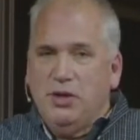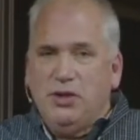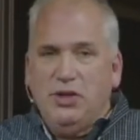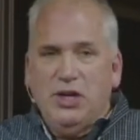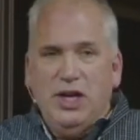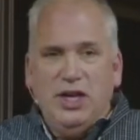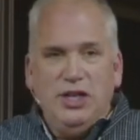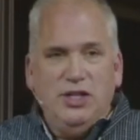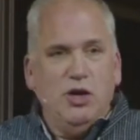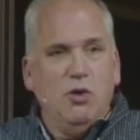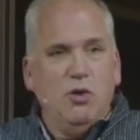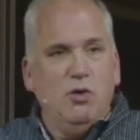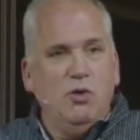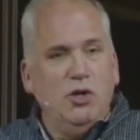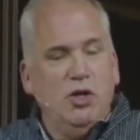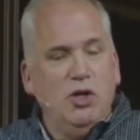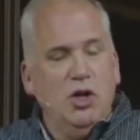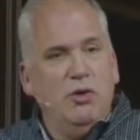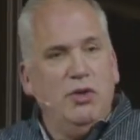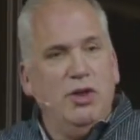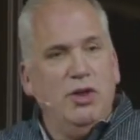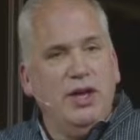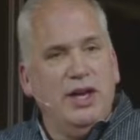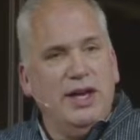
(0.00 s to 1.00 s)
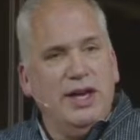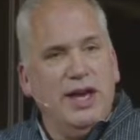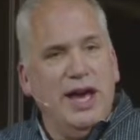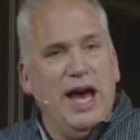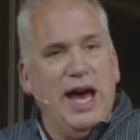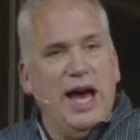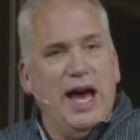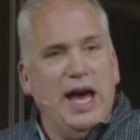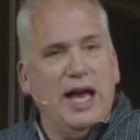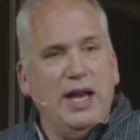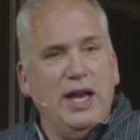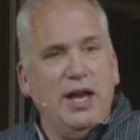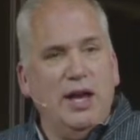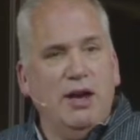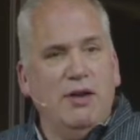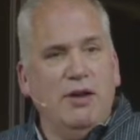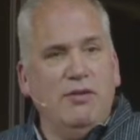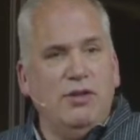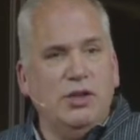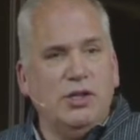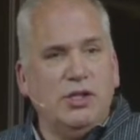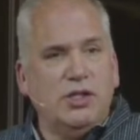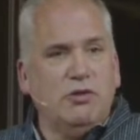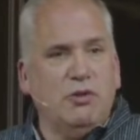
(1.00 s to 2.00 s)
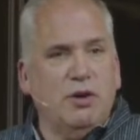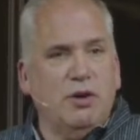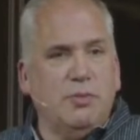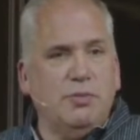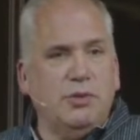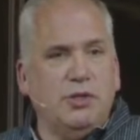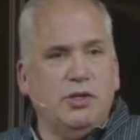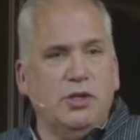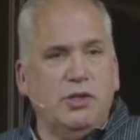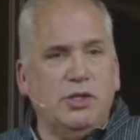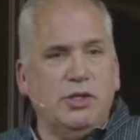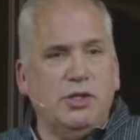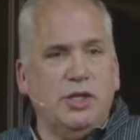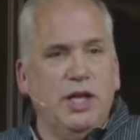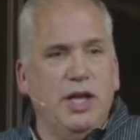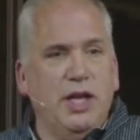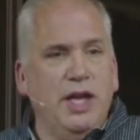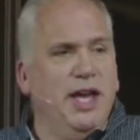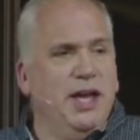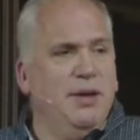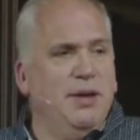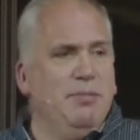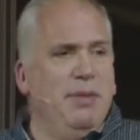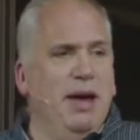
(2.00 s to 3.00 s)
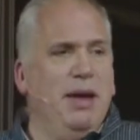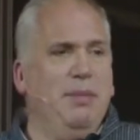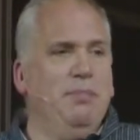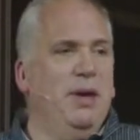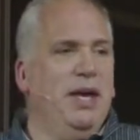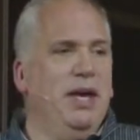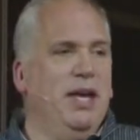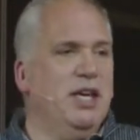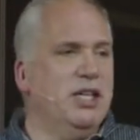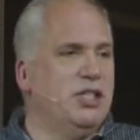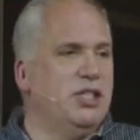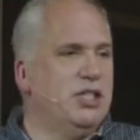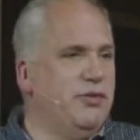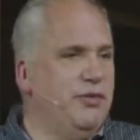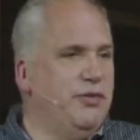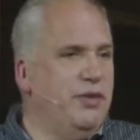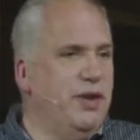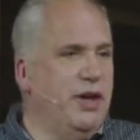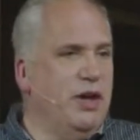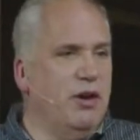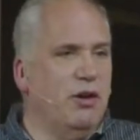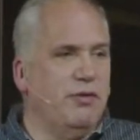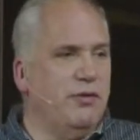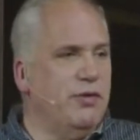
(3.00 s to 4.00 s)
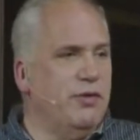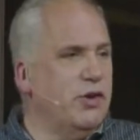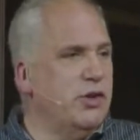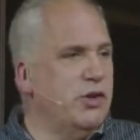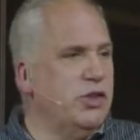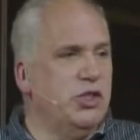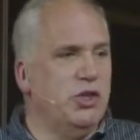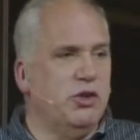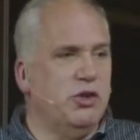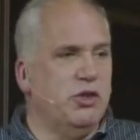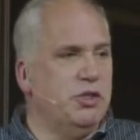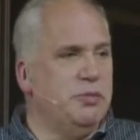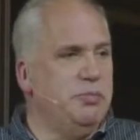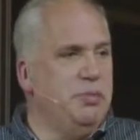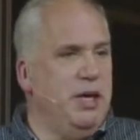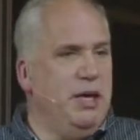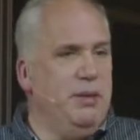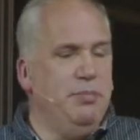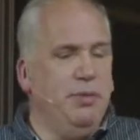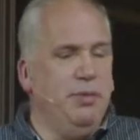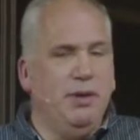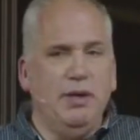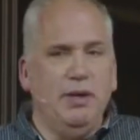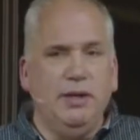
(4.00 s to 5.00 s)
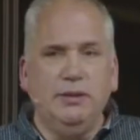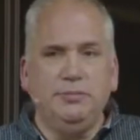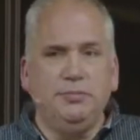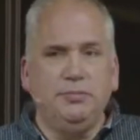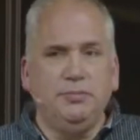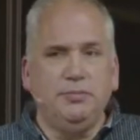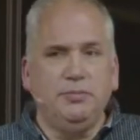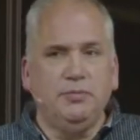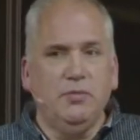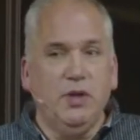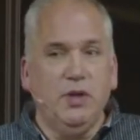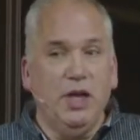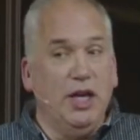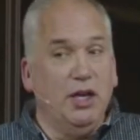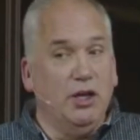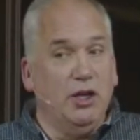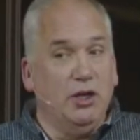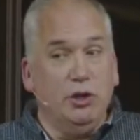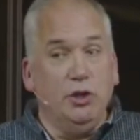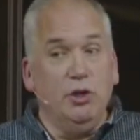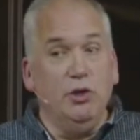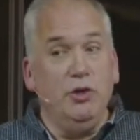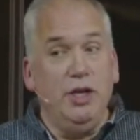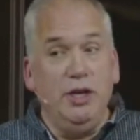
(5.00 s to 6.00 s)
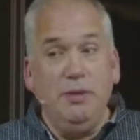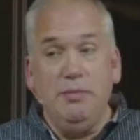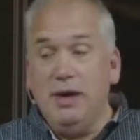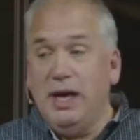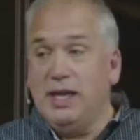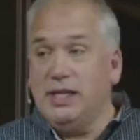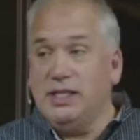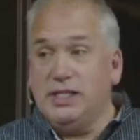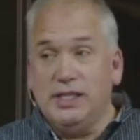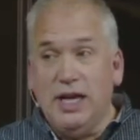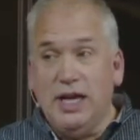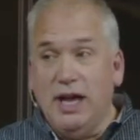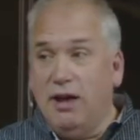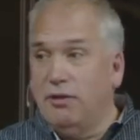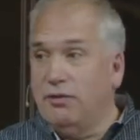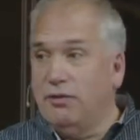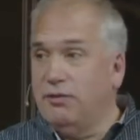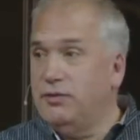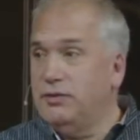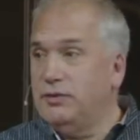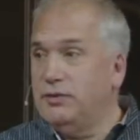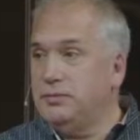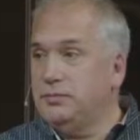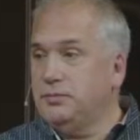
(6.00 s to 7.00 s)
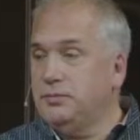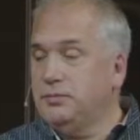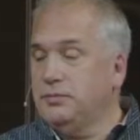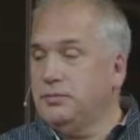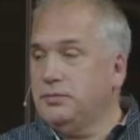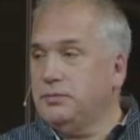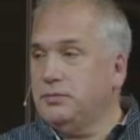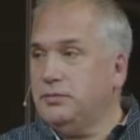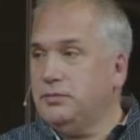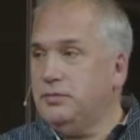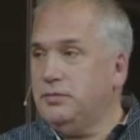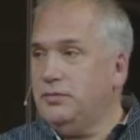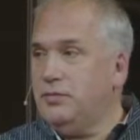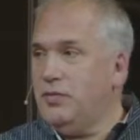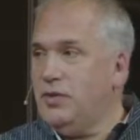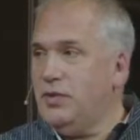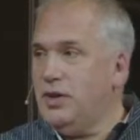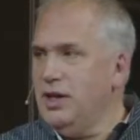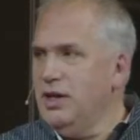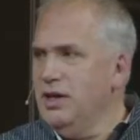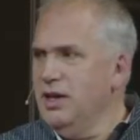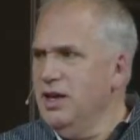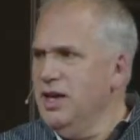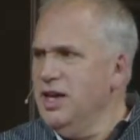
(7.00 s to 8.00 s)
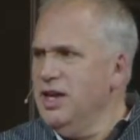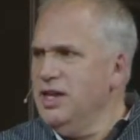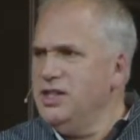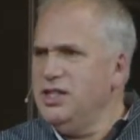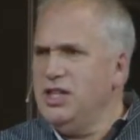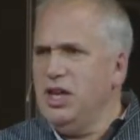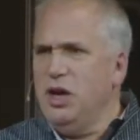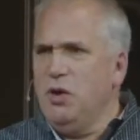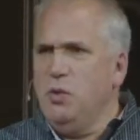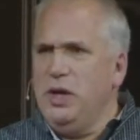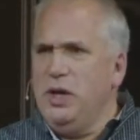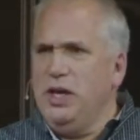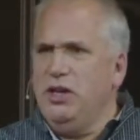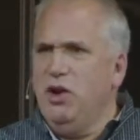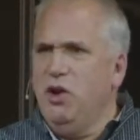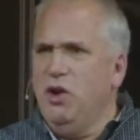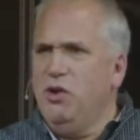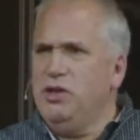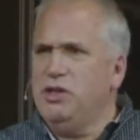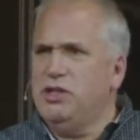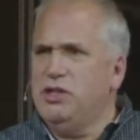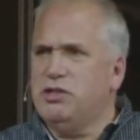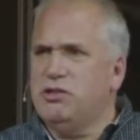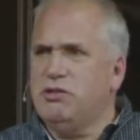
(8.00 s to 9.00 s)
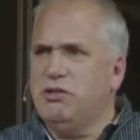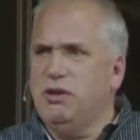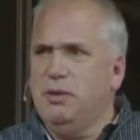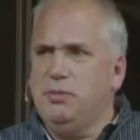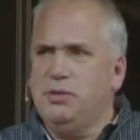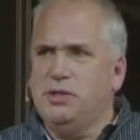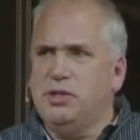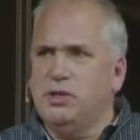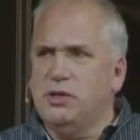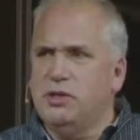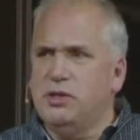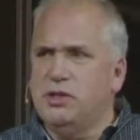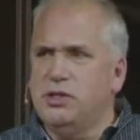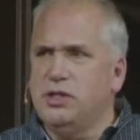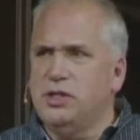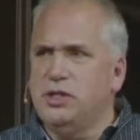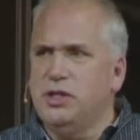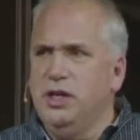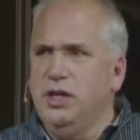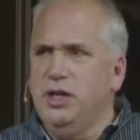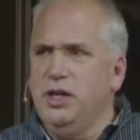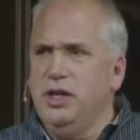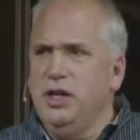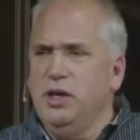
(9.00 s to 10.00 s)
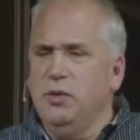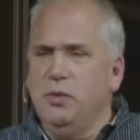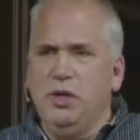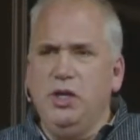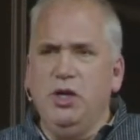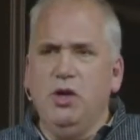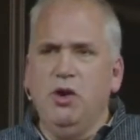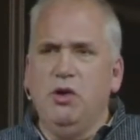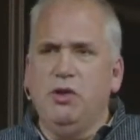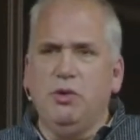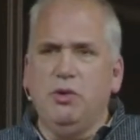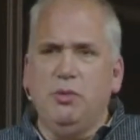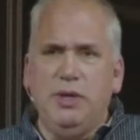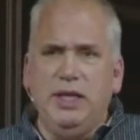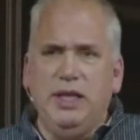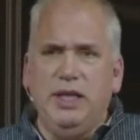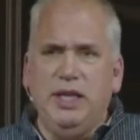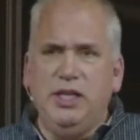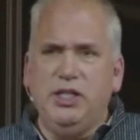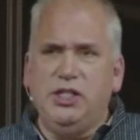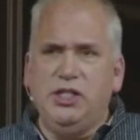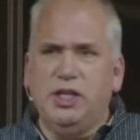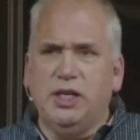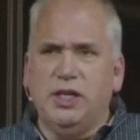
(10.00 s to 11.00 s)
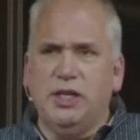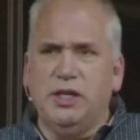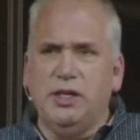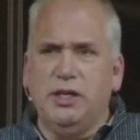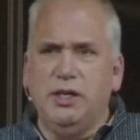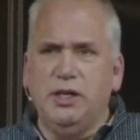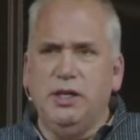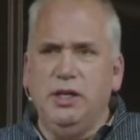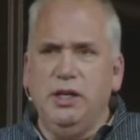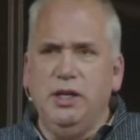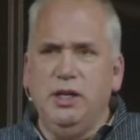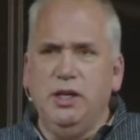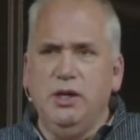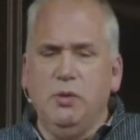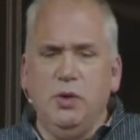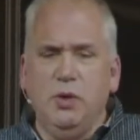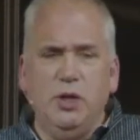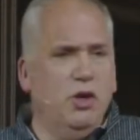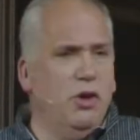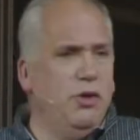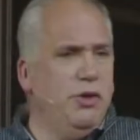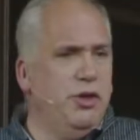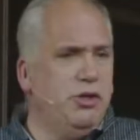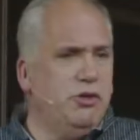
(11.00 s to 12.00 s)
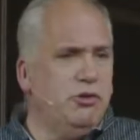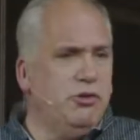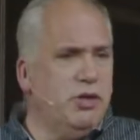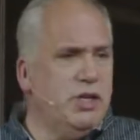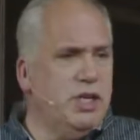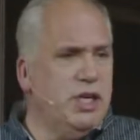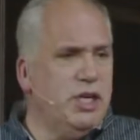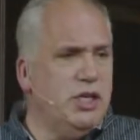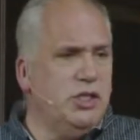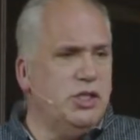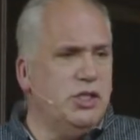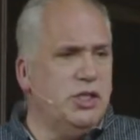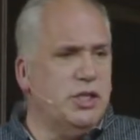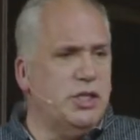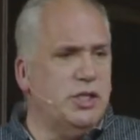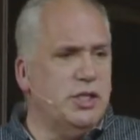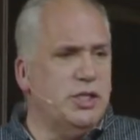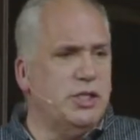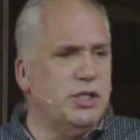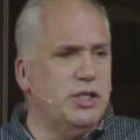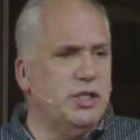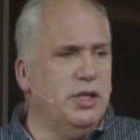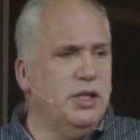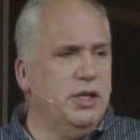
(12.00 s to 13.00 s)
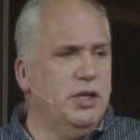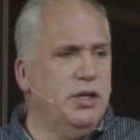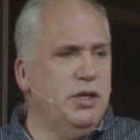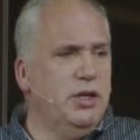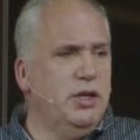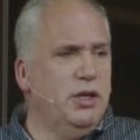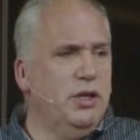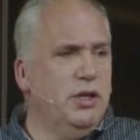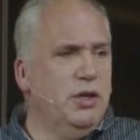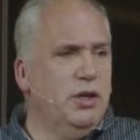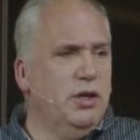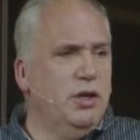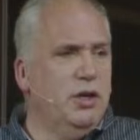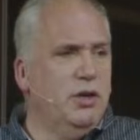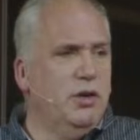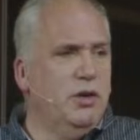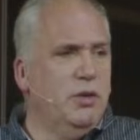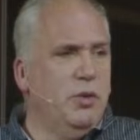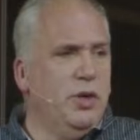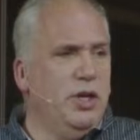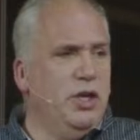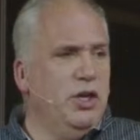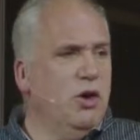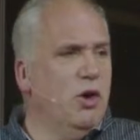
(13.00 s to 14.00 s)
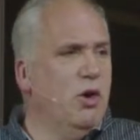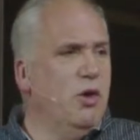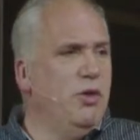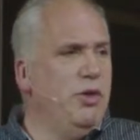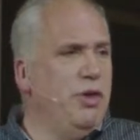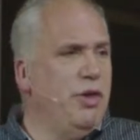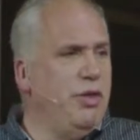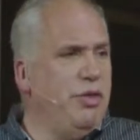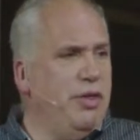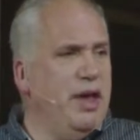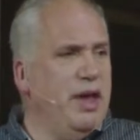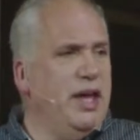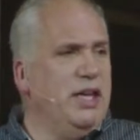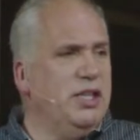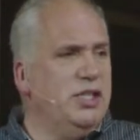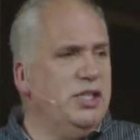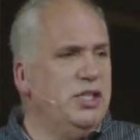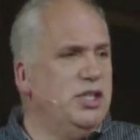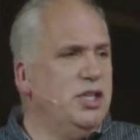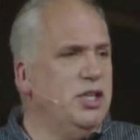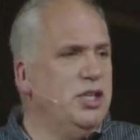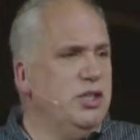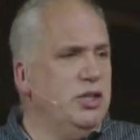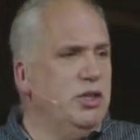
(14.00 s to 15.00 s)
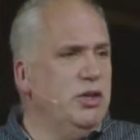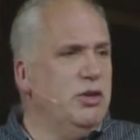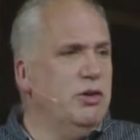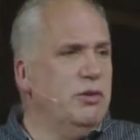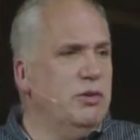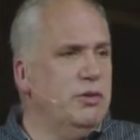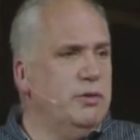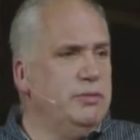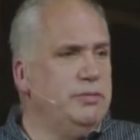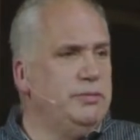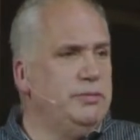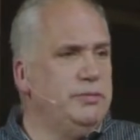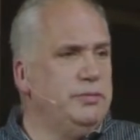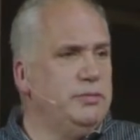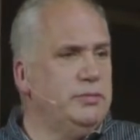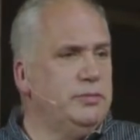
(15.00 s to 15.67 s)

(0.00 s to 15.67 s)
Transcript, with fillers: but they don't know the God of the scriptures. My biggest fear for church people, including myself, is that we know the scriptures, we know the religion, we know the traditions, we know the things to do,